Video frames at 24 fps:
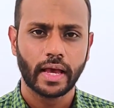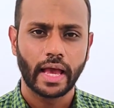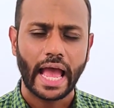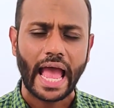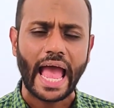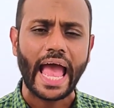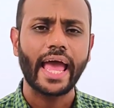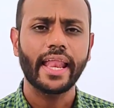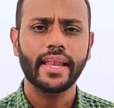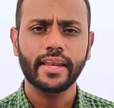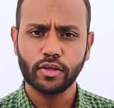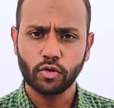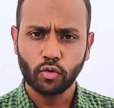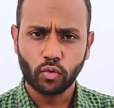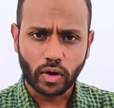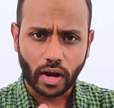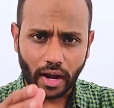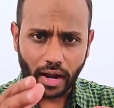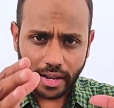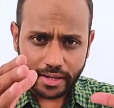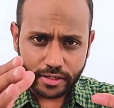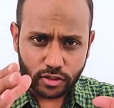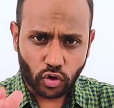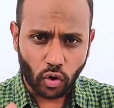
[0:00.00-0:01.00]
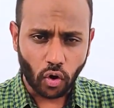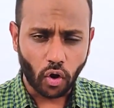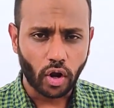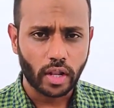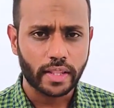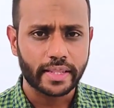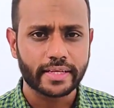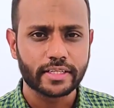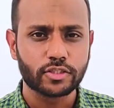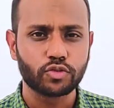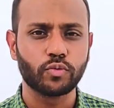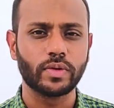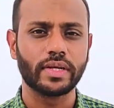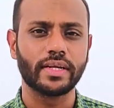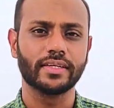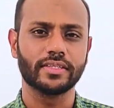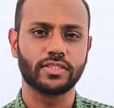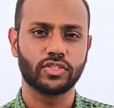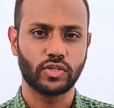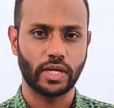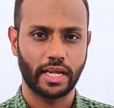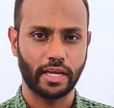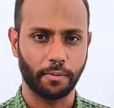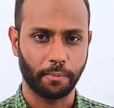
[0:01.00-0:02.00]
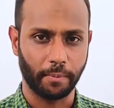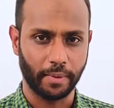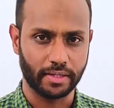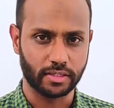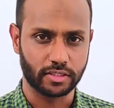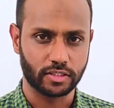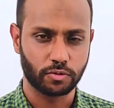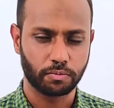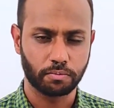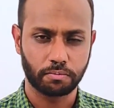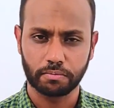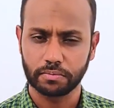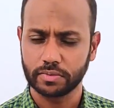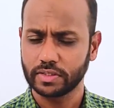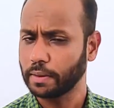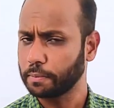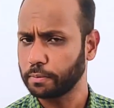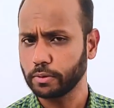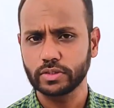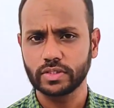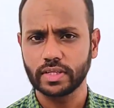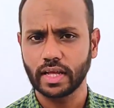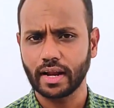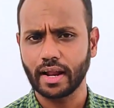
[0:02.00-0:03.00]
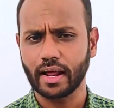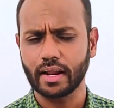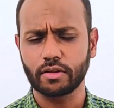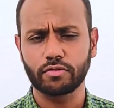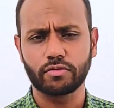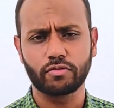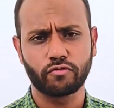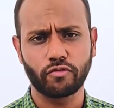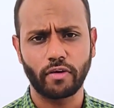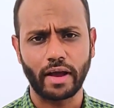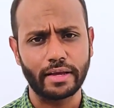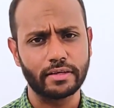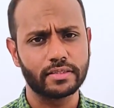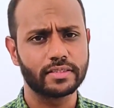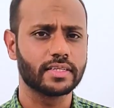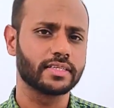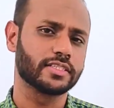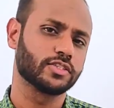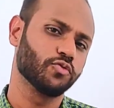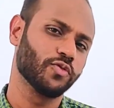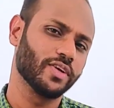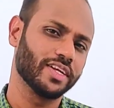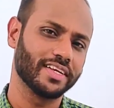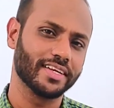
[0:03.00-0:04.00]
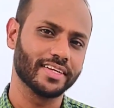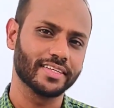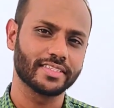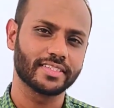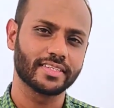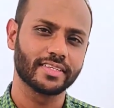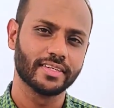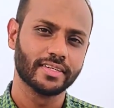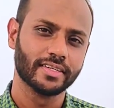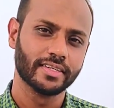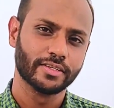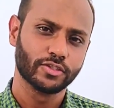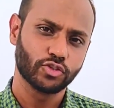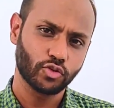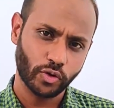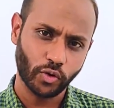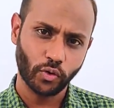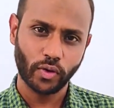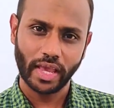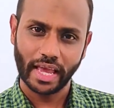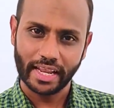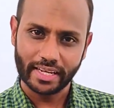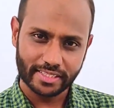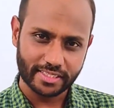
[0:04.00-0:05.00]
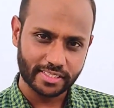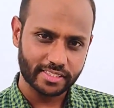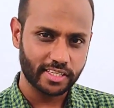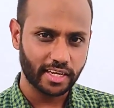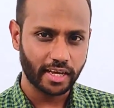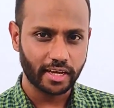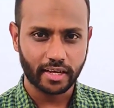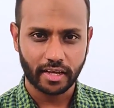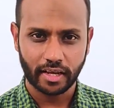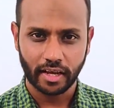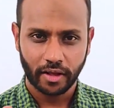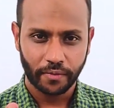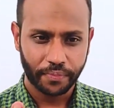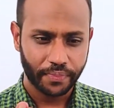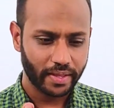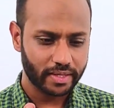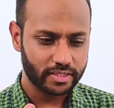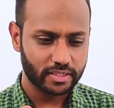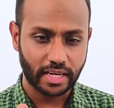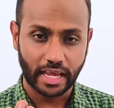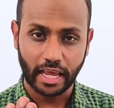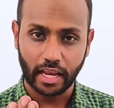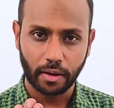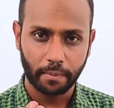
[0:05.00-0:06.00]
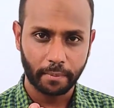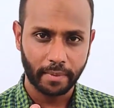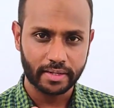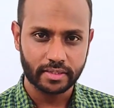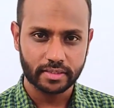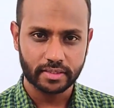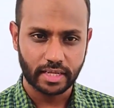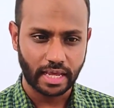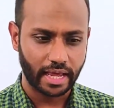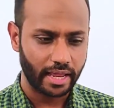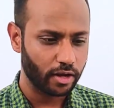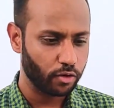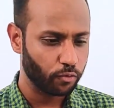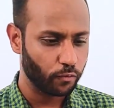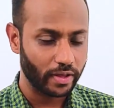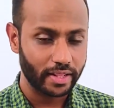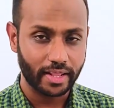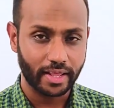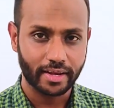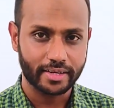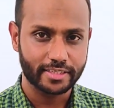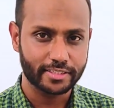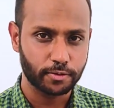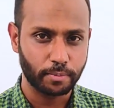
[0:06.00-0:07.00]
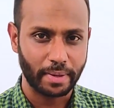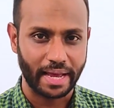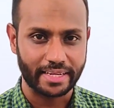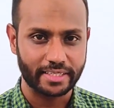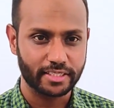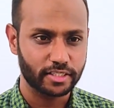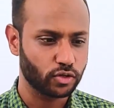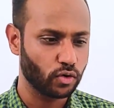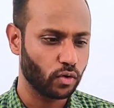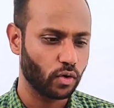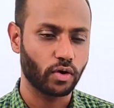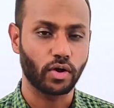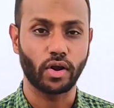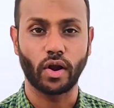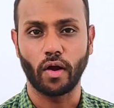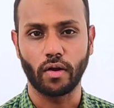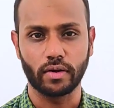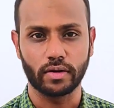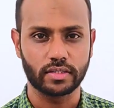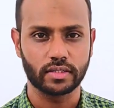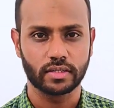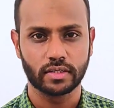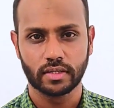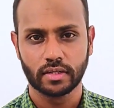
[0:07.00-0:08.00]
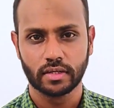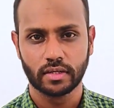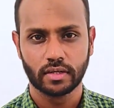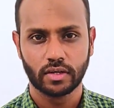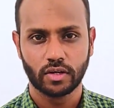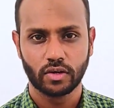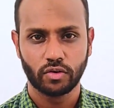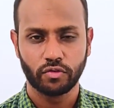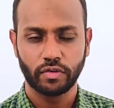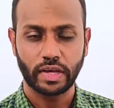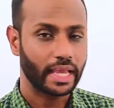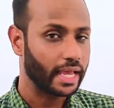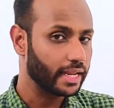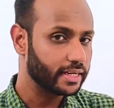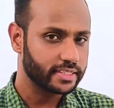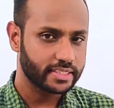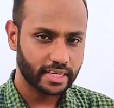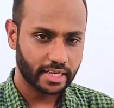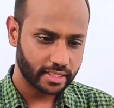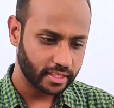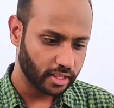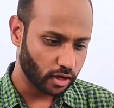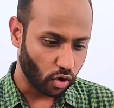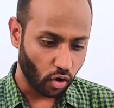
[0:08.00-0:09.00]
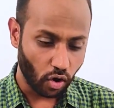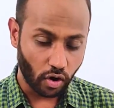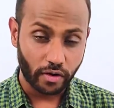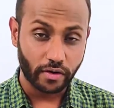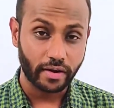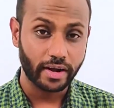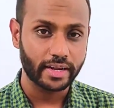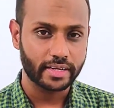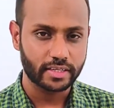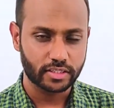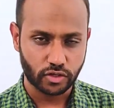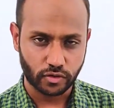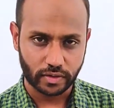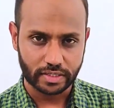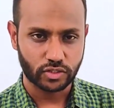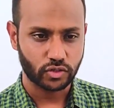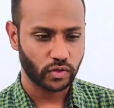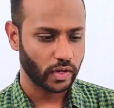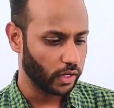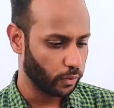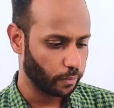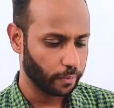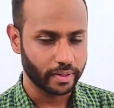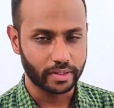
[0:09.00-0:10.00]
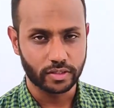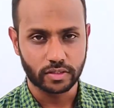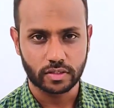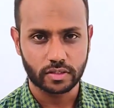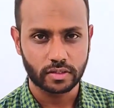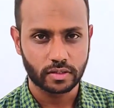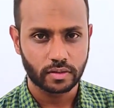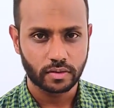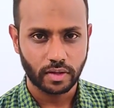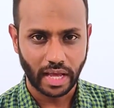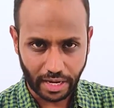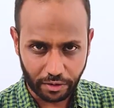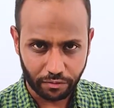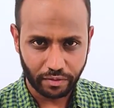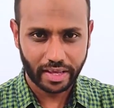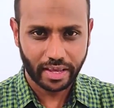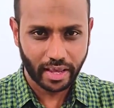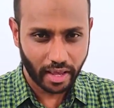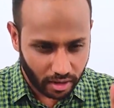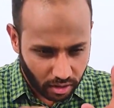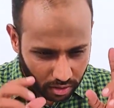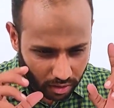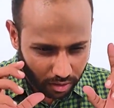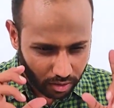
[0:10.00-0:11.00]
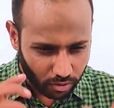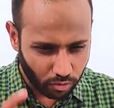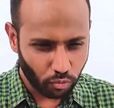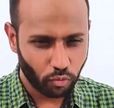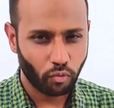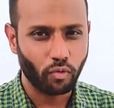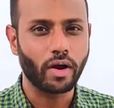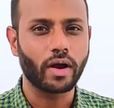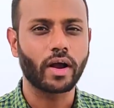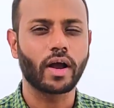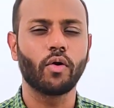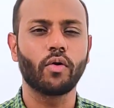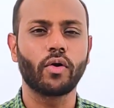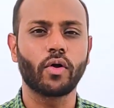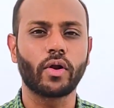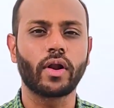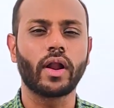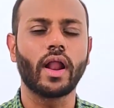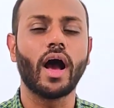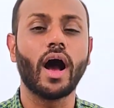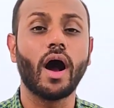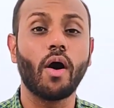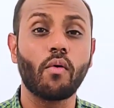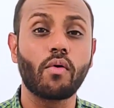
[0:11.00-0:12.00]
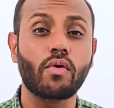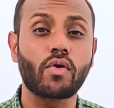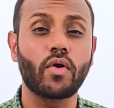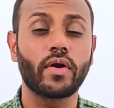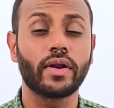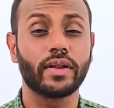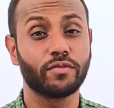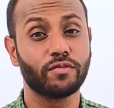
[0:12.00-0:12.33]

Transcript: And you collect all these witness statements. Suppose there are 5-6 witnesses, so you can check the statements and whether it's matching or not. We can check the contradictory statements and we can work out on our own